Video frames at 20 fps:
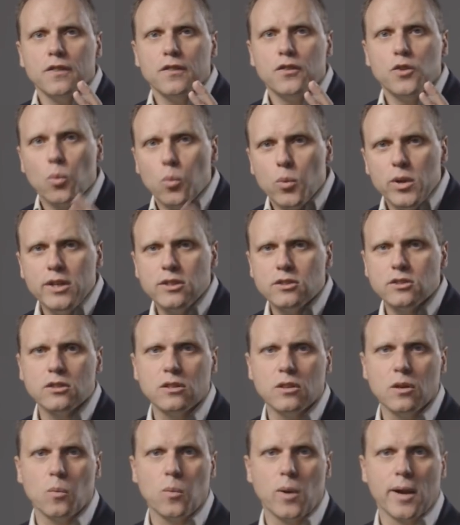The
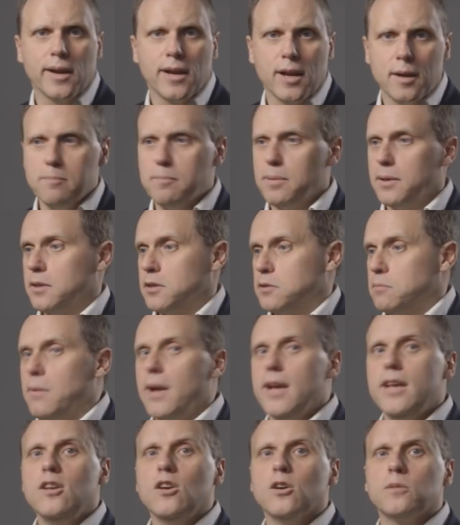reason why companies
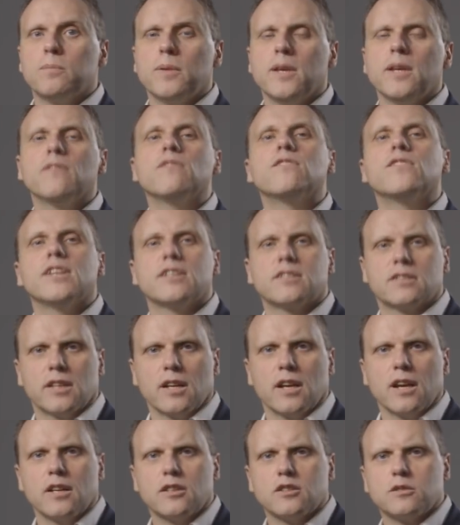may not be
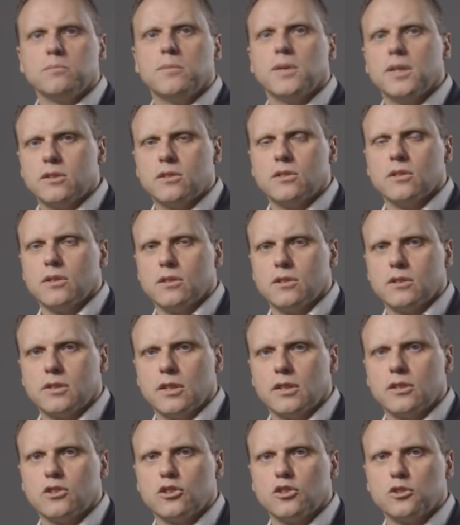investing as much as
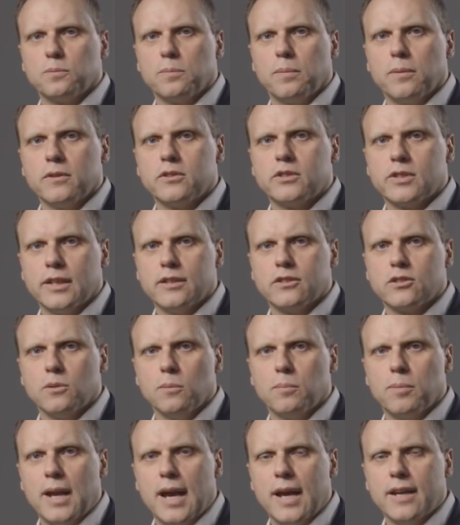
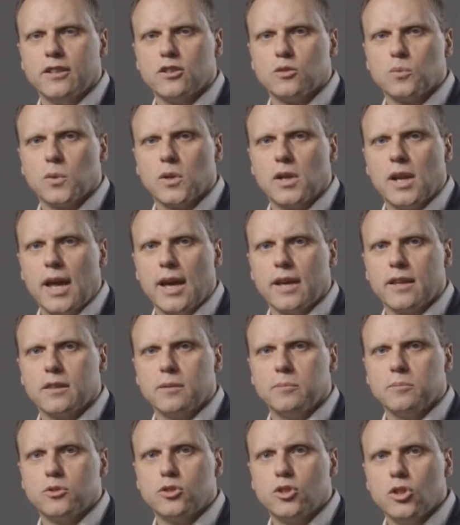central planners would like
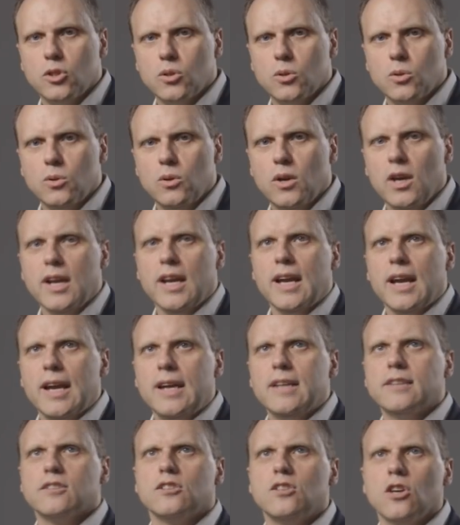them to
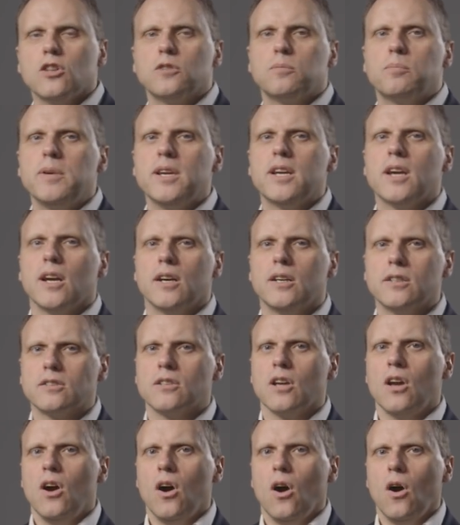is not
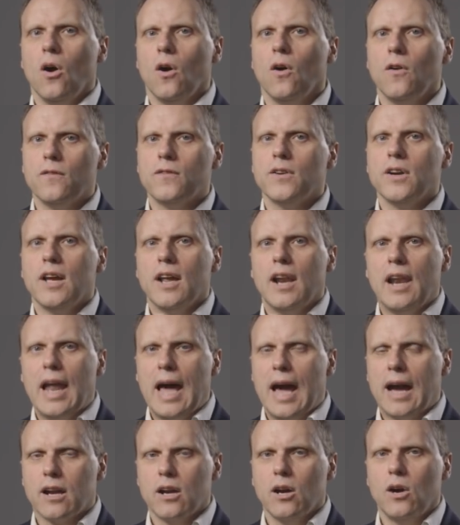because of
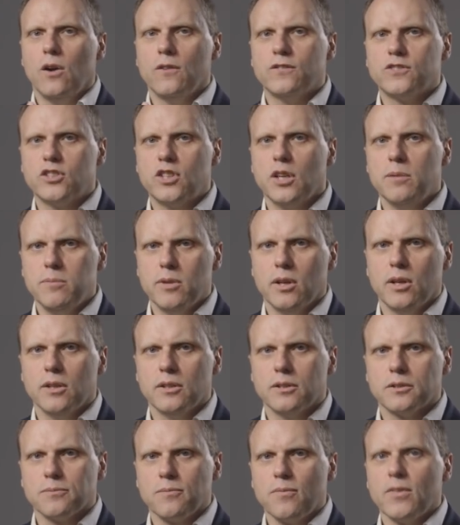lack of
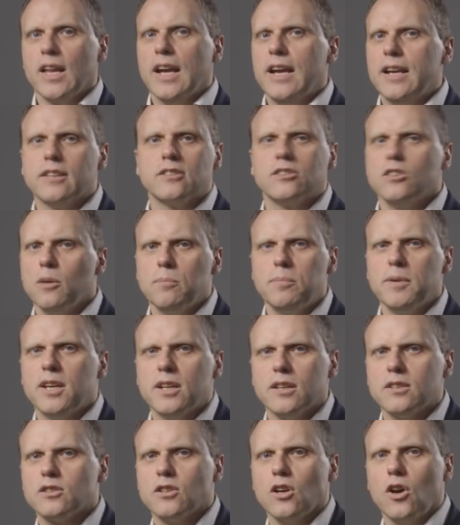stimulus. It is not
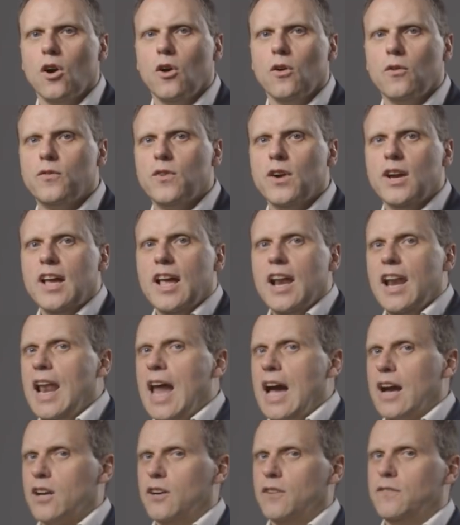because of
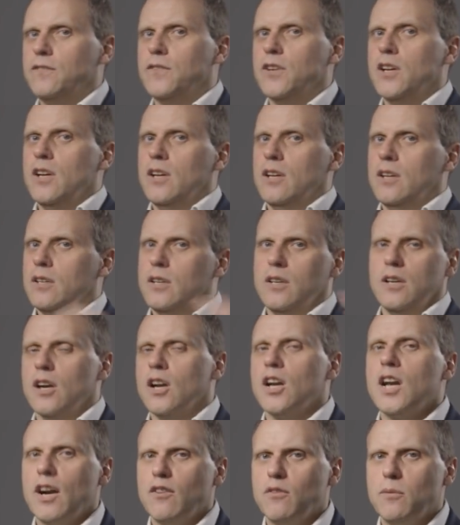lack of
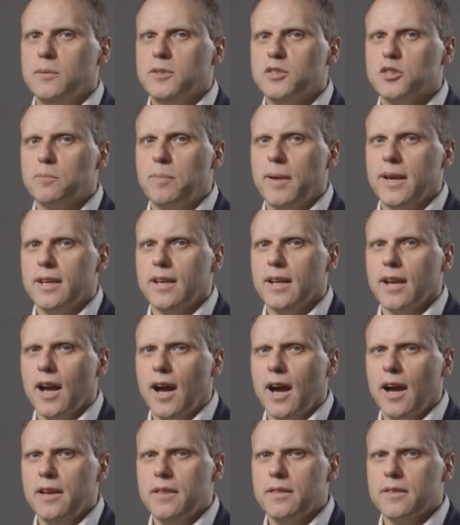government spending
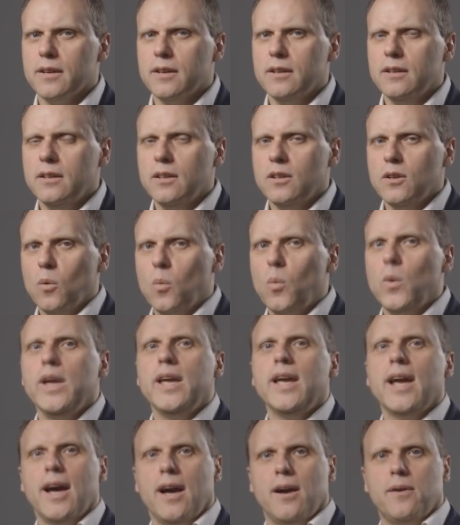either.
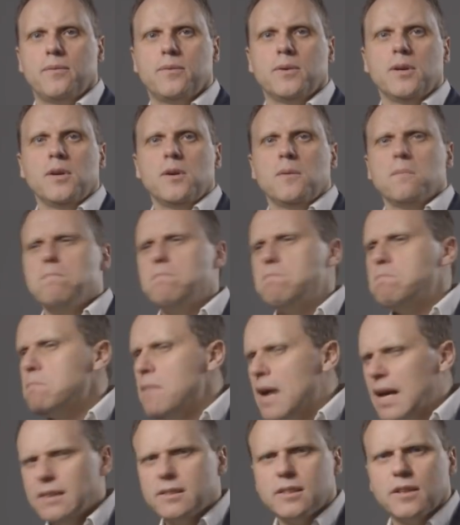We have
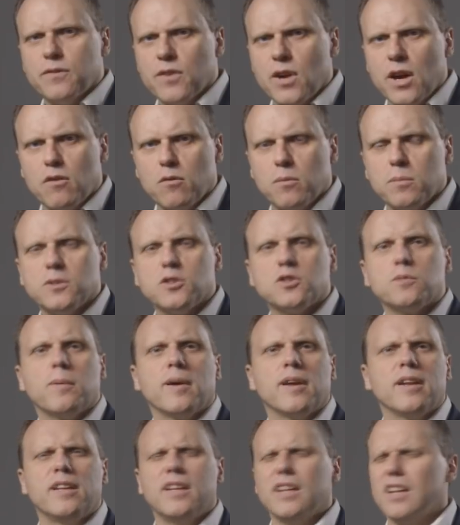massive government
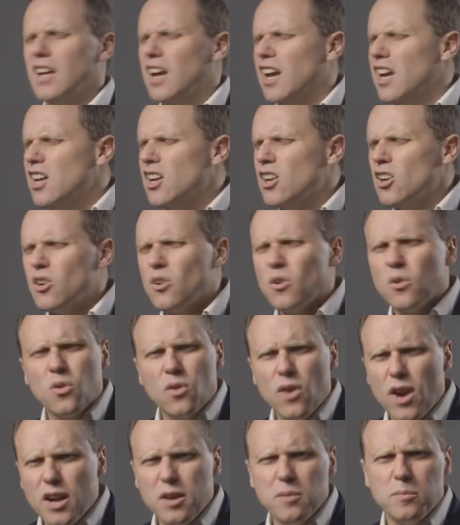spending,
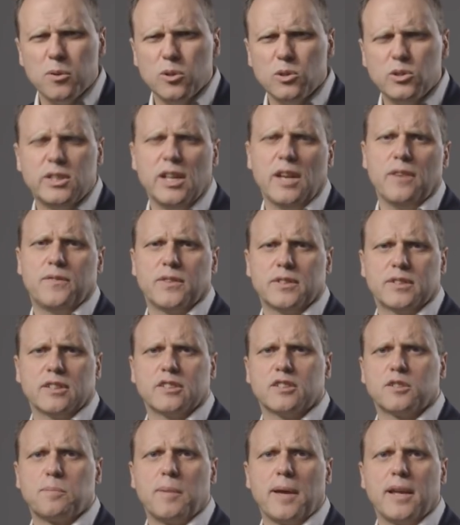incredible
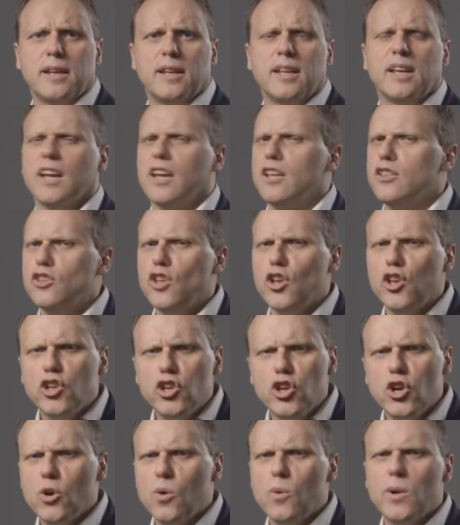deficit spending in the
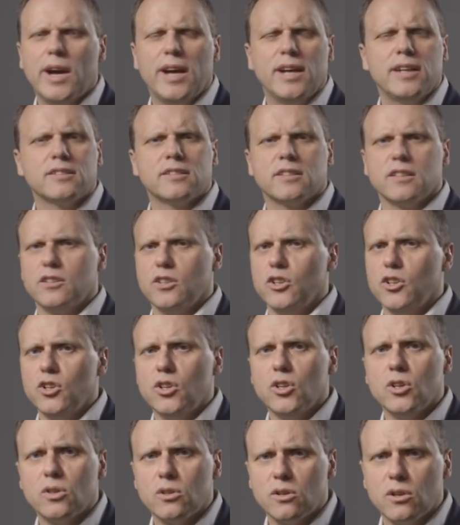US, in the
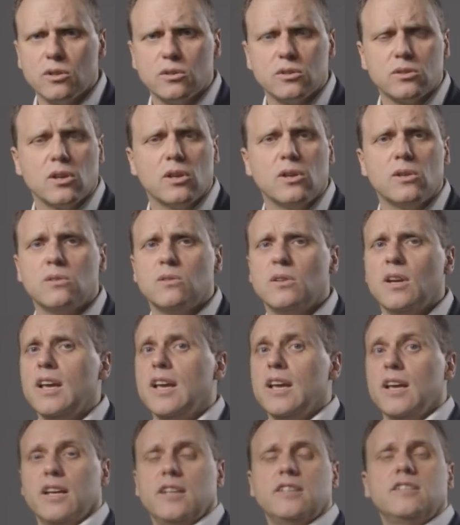Eurozone,
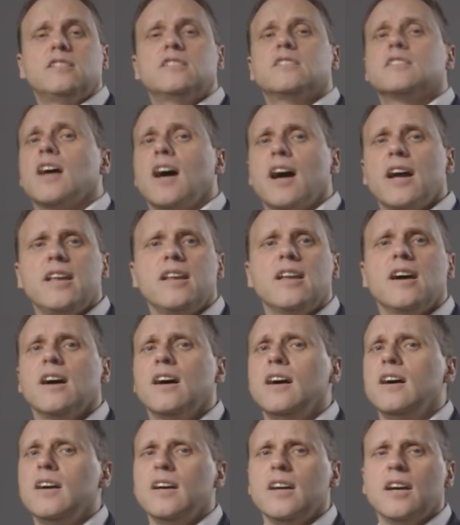in
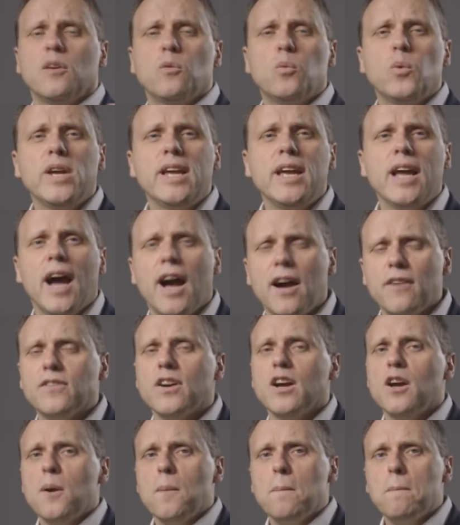China. We
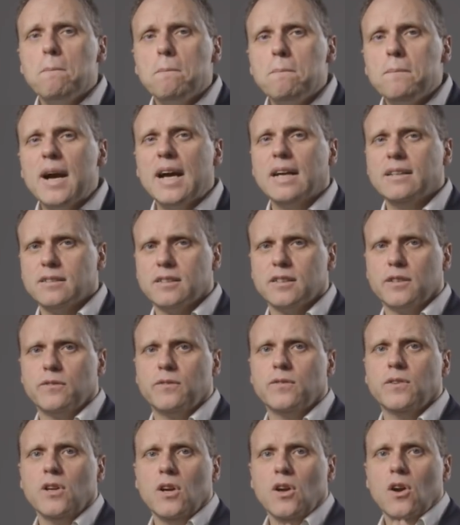have
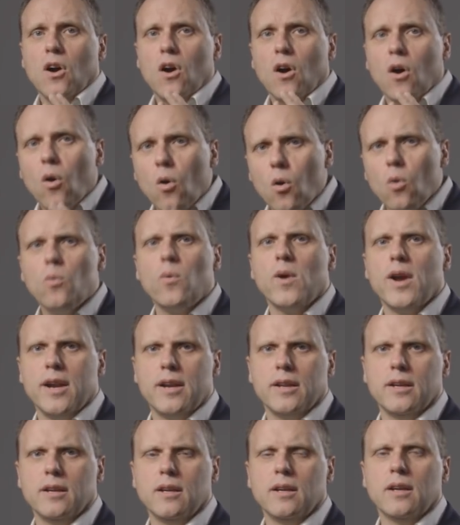massive
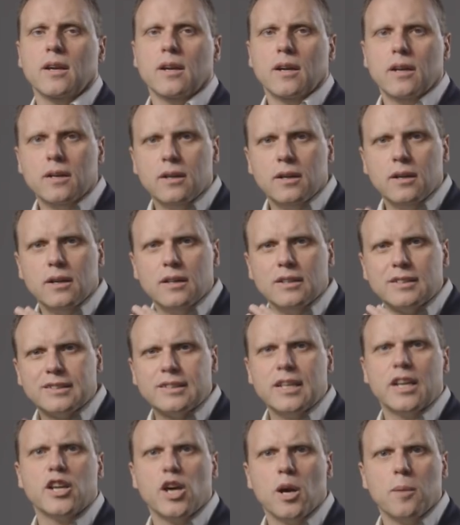already
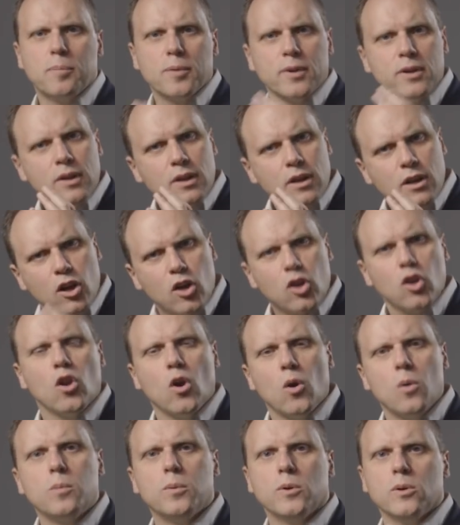set up
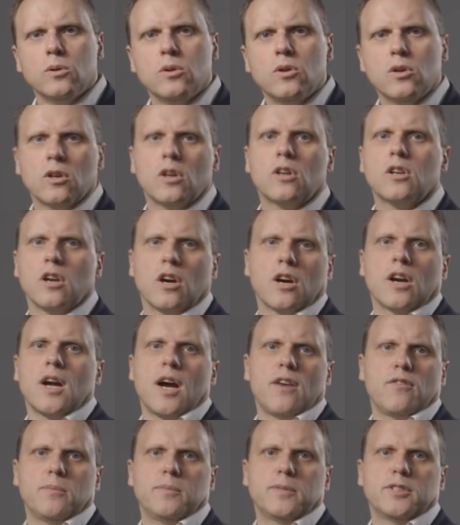global
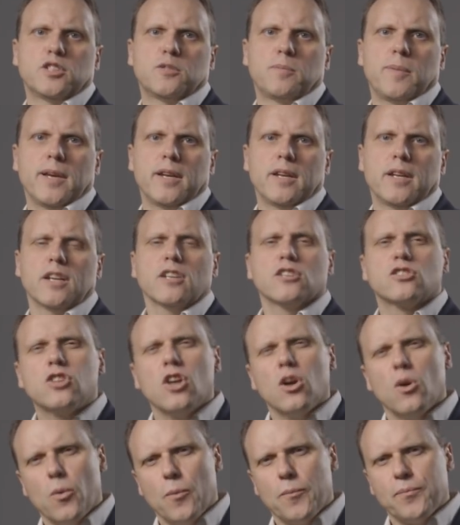government spending.
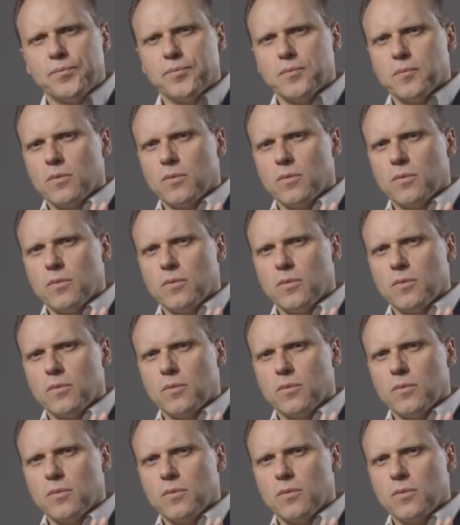So